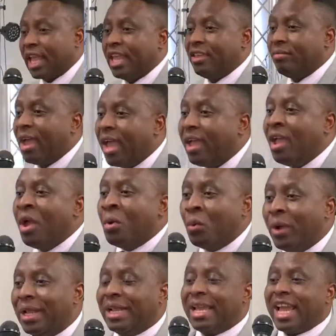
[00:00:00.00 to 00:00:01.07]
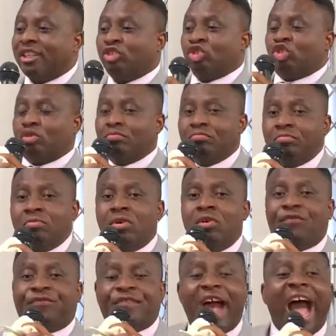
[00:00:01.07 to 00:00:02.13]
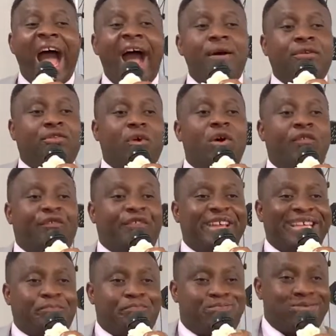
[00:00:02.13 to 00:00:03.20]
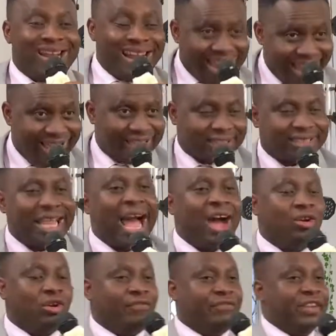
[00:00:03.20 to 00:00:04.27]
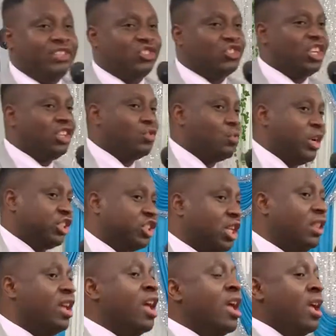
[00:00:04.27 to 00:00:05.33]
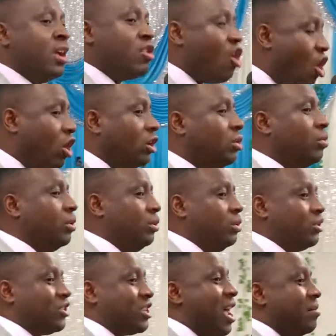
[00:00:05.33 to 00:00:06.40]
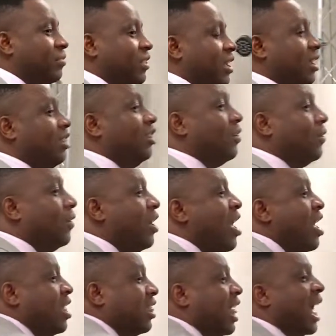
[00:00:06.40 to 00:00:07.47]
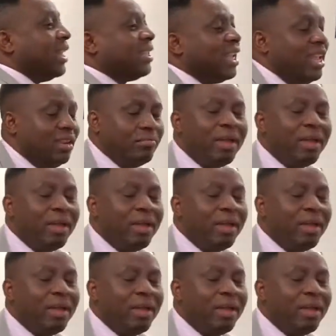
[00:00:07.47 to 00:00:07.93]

amen, will get you to move out of a place out of a situation, God will do something new that in